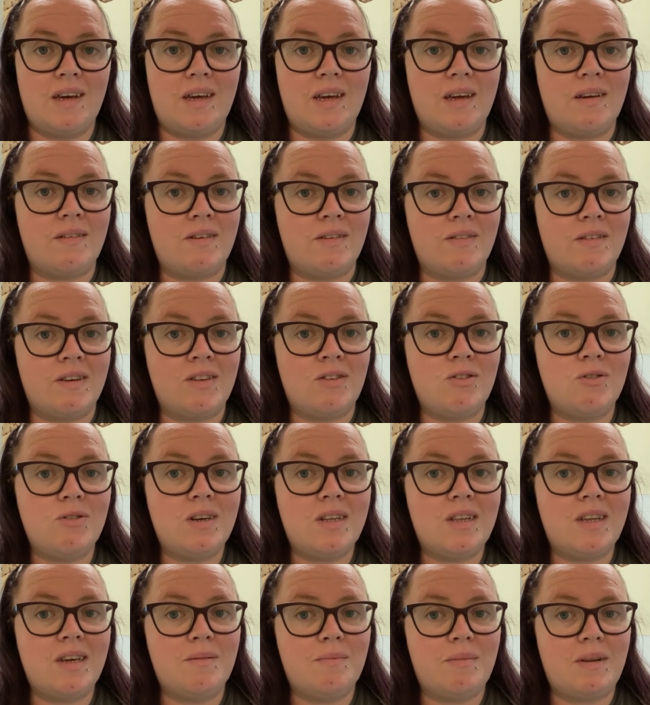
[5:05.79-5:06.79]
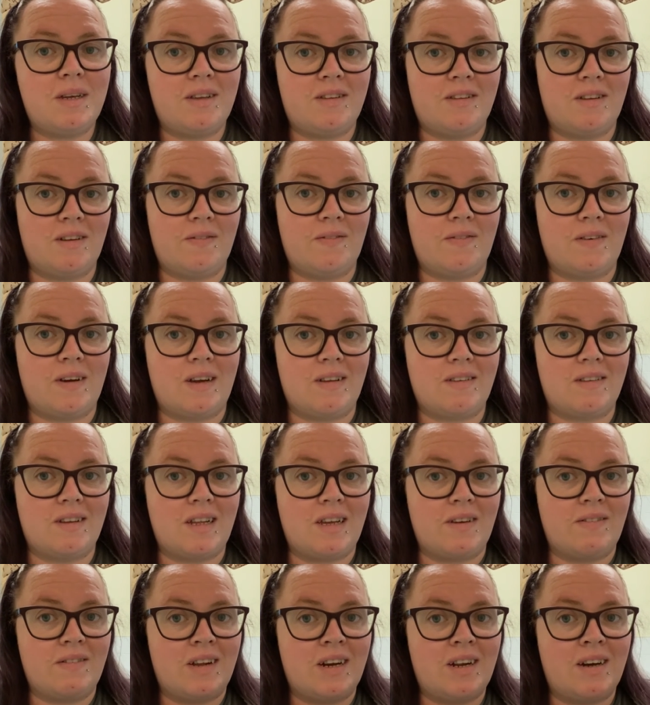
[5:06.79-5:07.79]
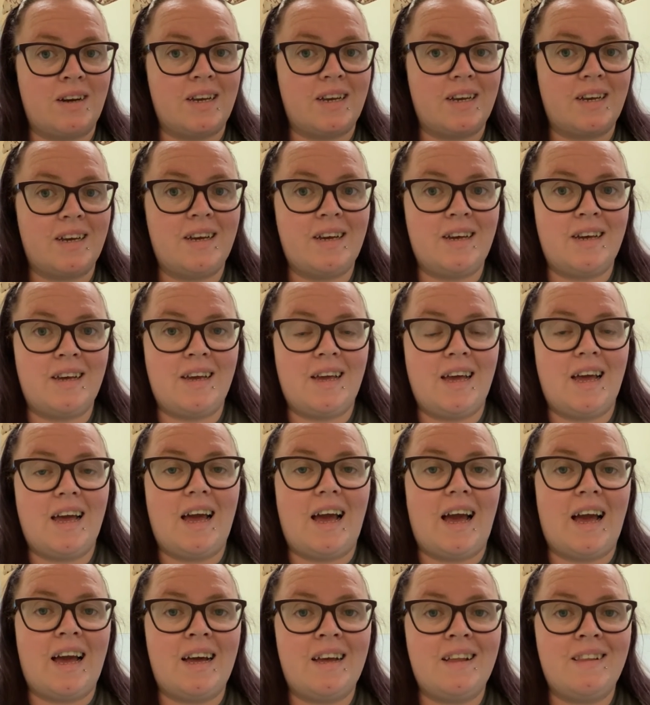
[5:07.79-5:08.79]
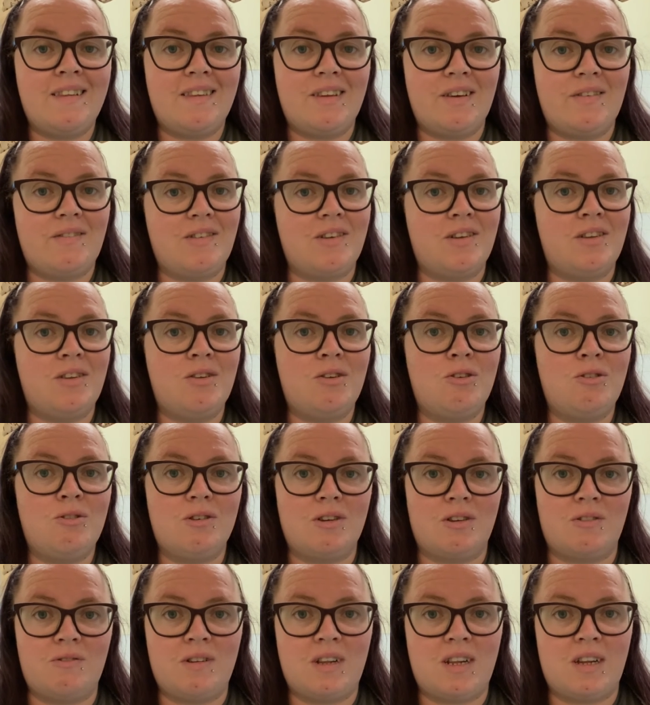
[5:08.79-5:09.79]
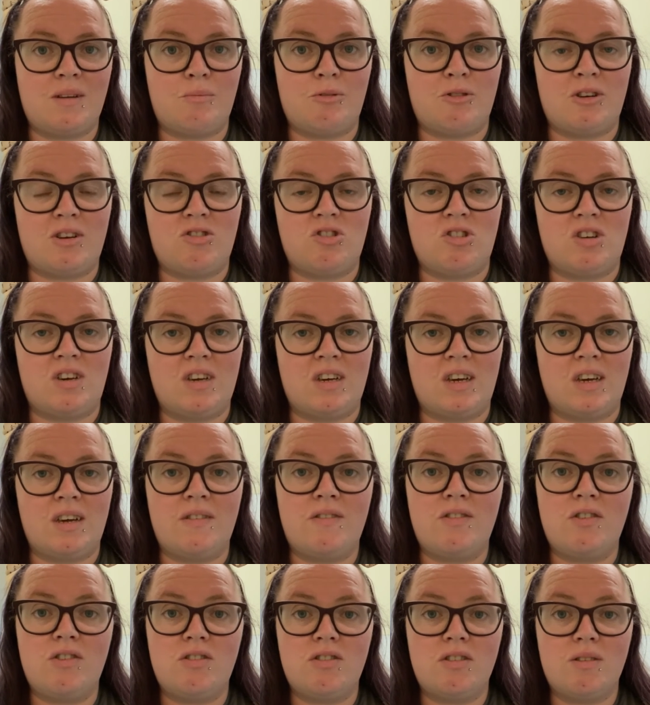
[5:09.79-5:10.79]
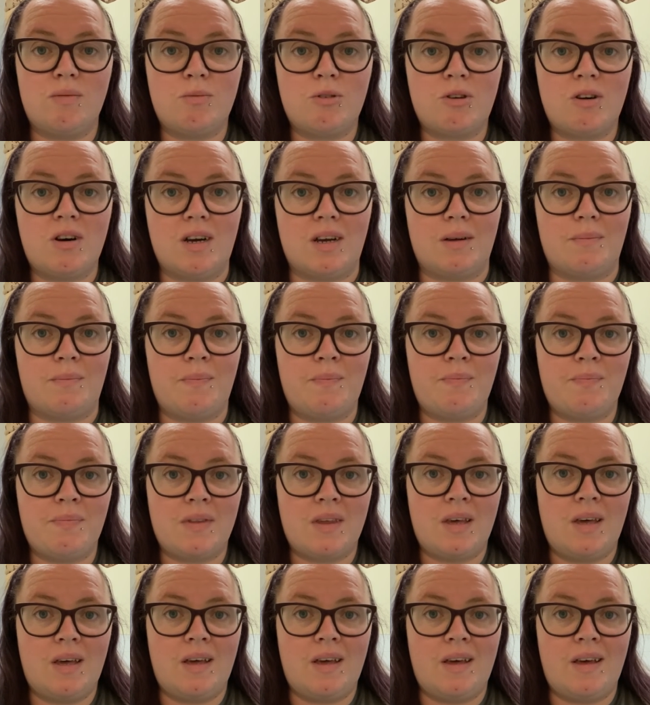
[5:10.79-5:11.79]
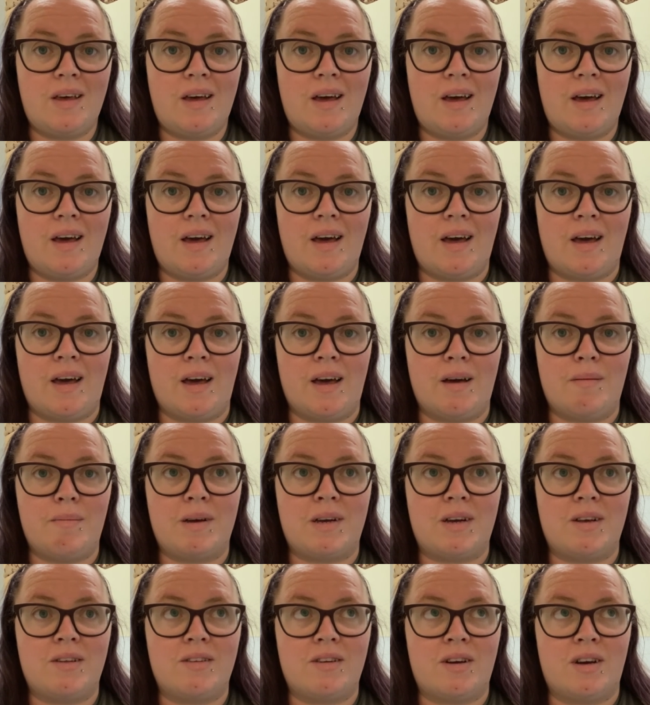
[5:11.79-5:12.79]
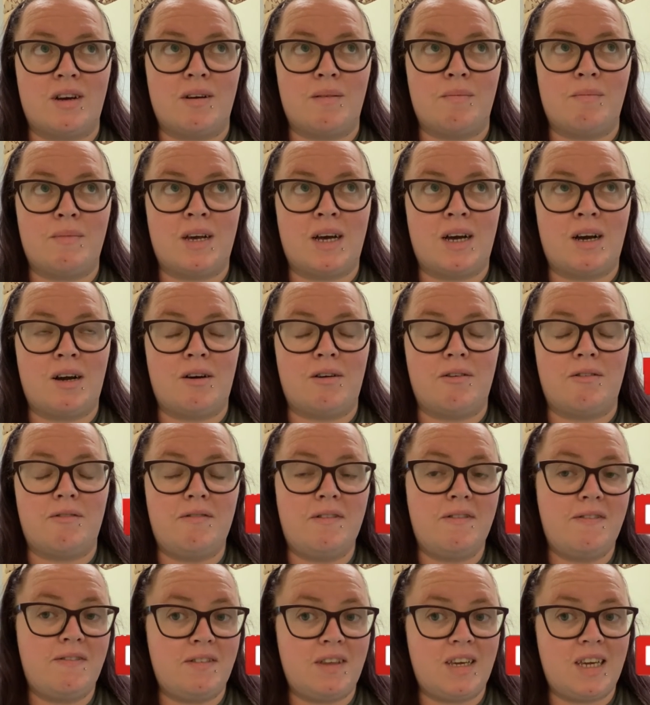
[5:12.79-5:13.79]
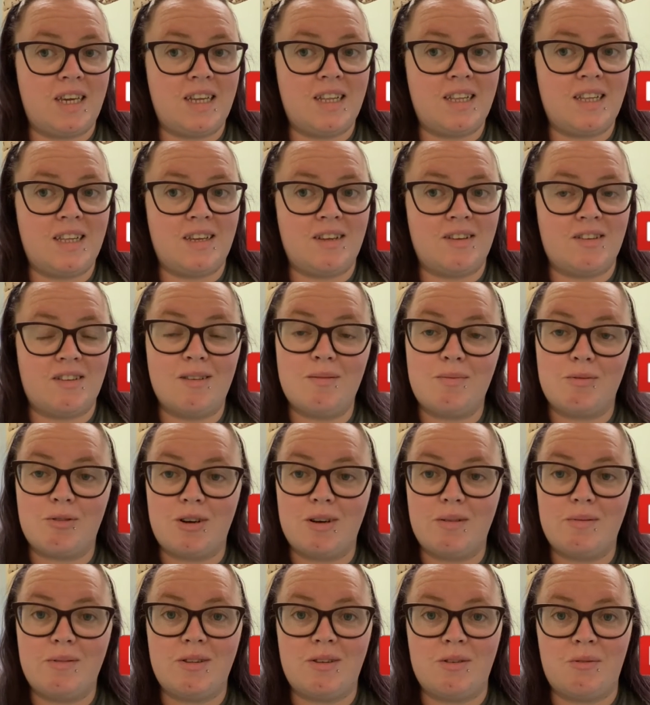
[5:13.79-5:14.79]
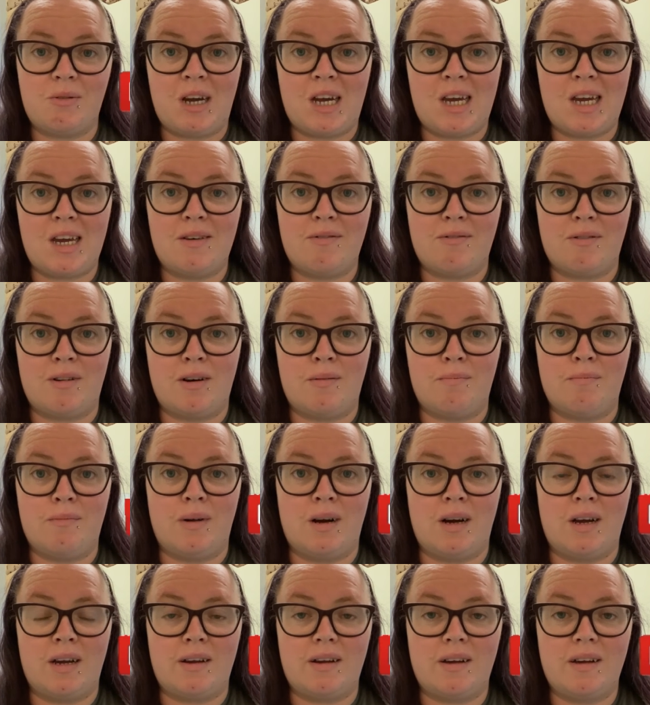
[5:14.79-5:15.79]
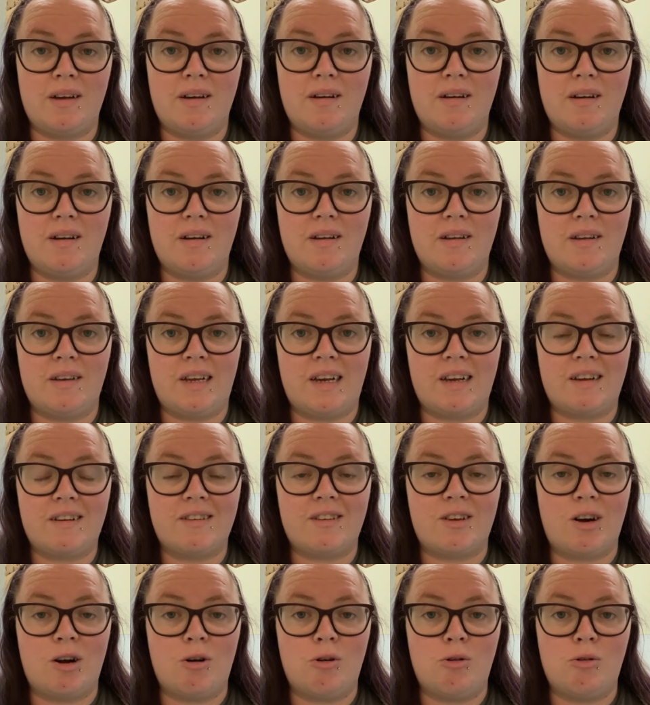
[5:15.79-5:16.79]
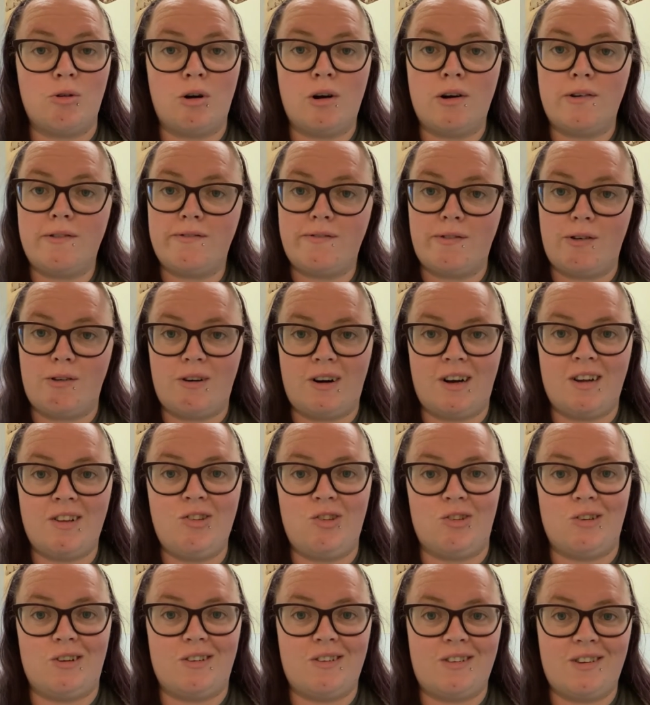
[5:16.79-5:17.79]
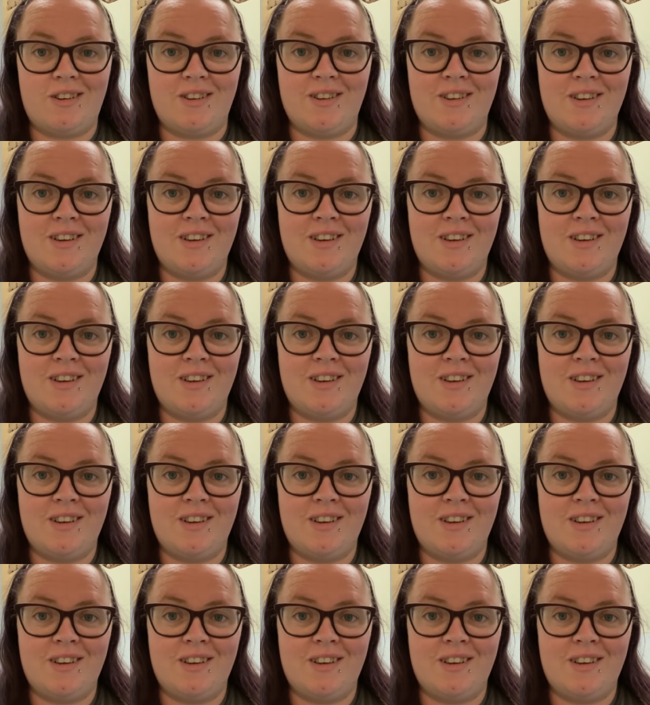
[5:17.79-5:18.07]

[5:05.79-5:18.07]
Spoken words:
If you enjoyed it, please don't forget to leave a like. And if you're new, I'd really appreciate it if you subscribe. Because I am now 15 subscribers away from my next goal of 400.